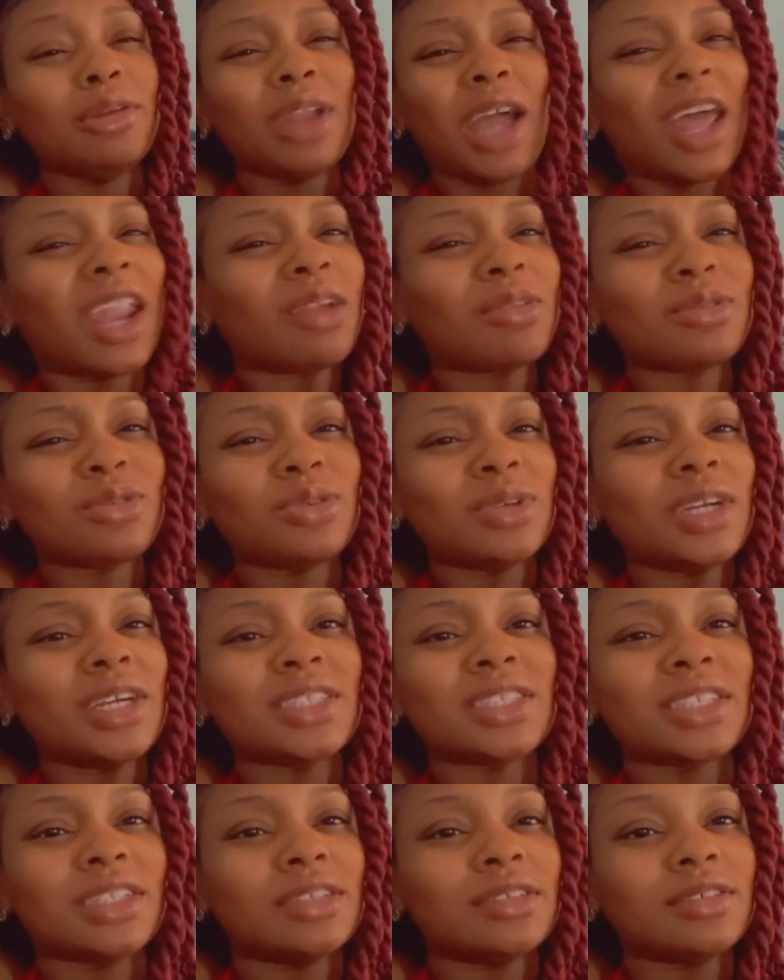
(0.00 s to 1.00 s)
I don't do
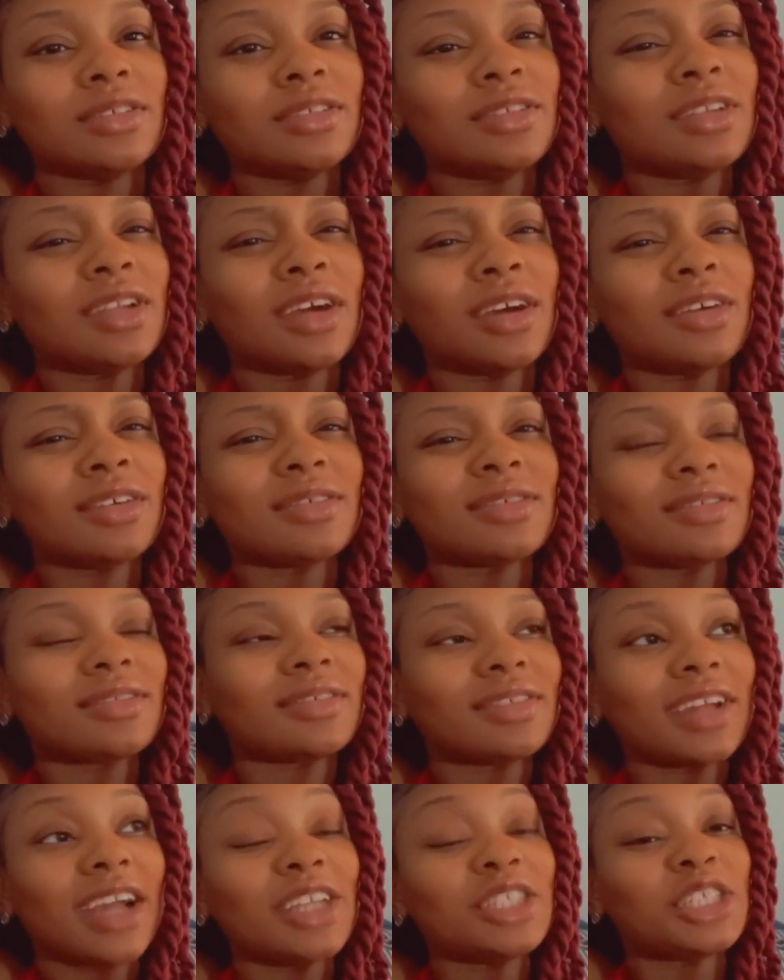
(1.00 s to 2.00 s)
nothing. You know,
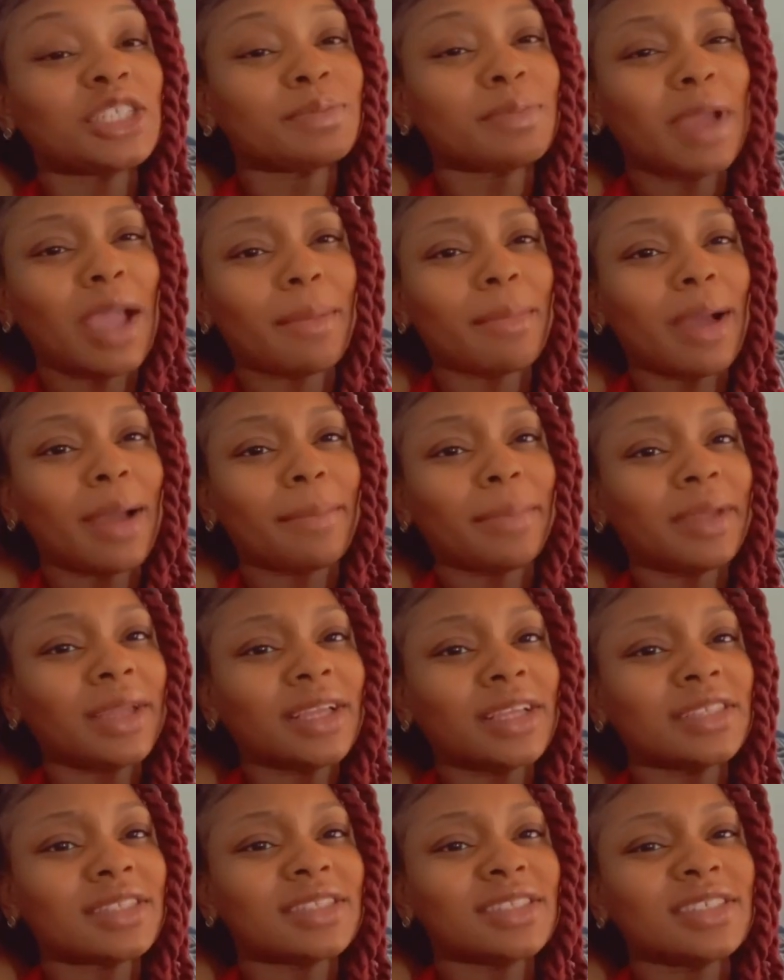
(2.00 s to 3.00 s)
I just mind my
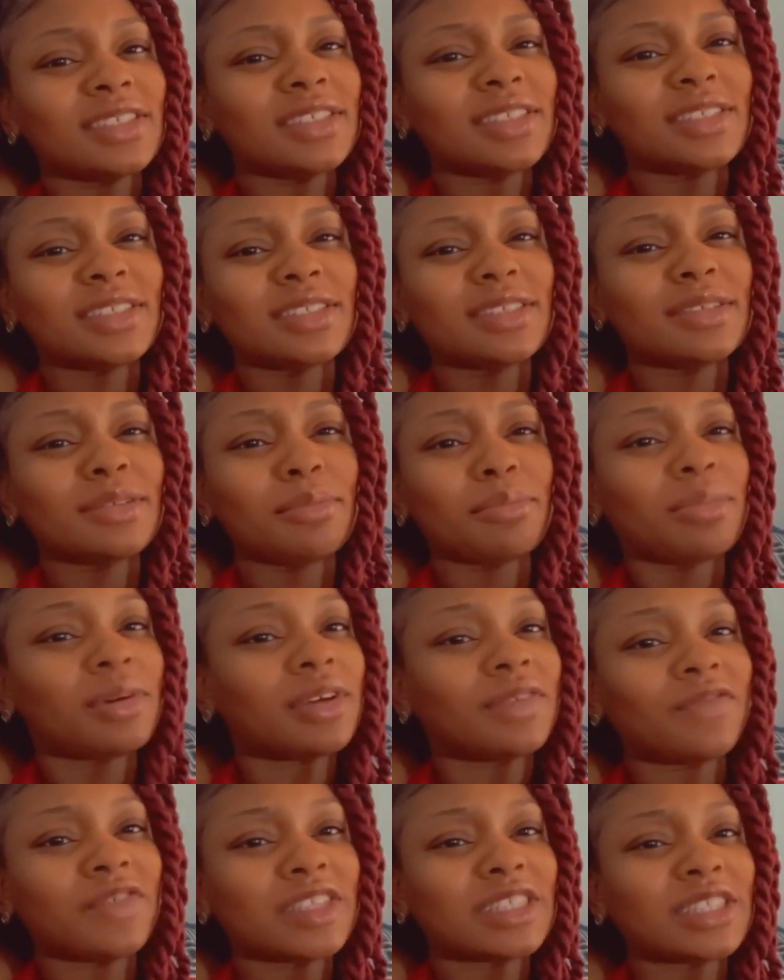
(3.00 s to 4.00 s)
business.
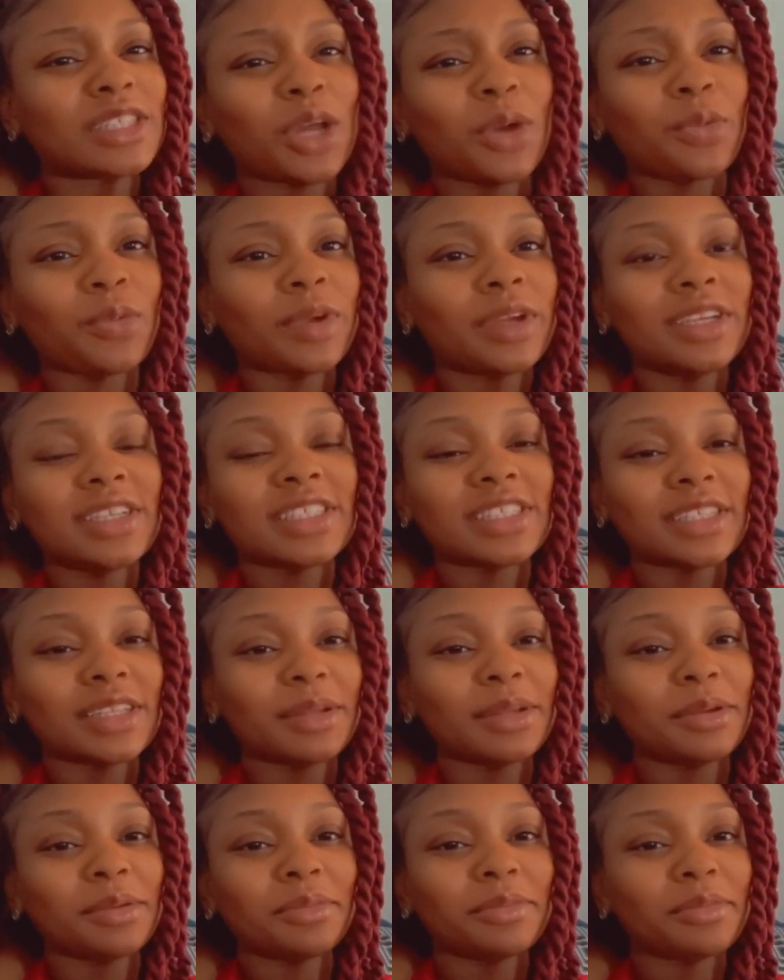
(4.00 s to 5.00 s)
But for some
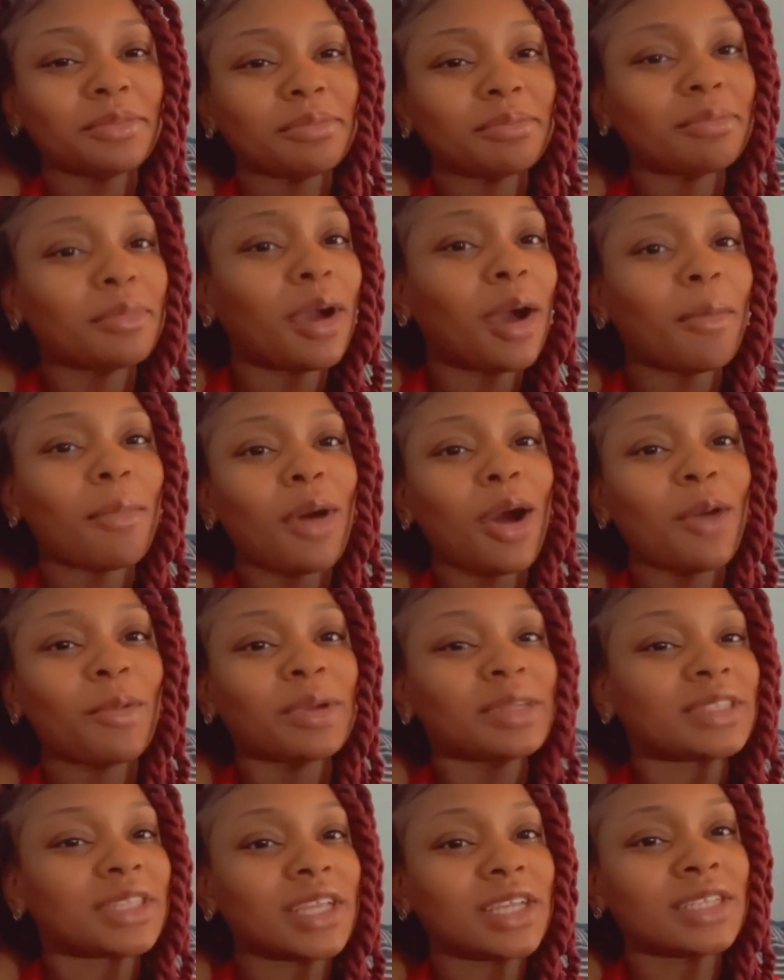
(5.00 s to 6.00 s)
reason, I'm
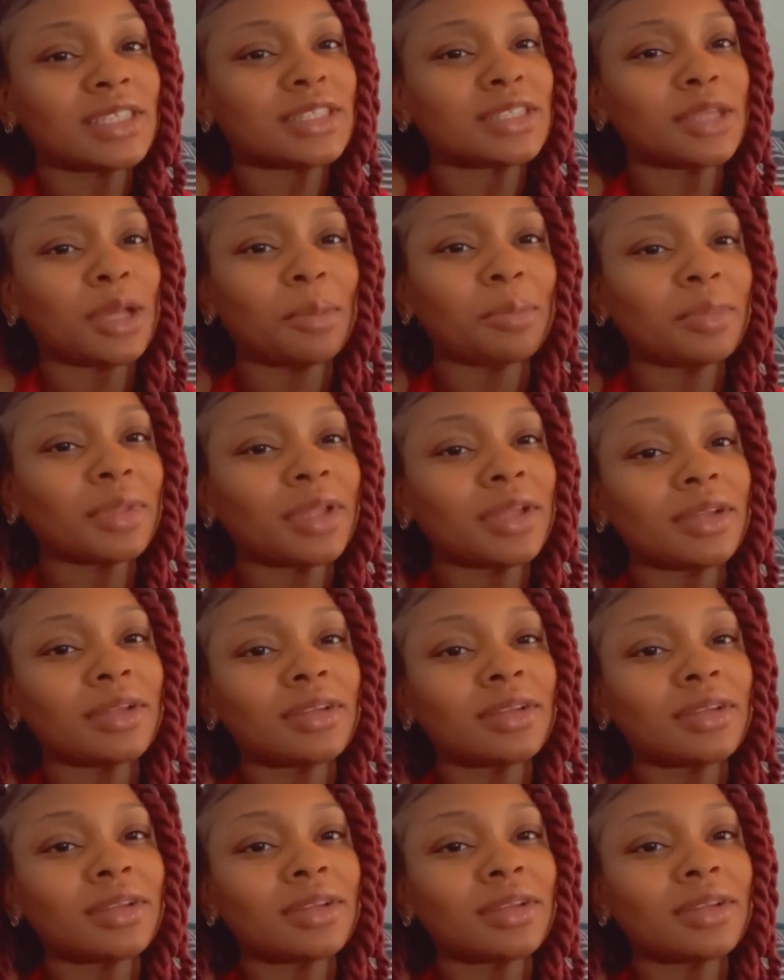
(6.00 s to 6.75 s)
always in something.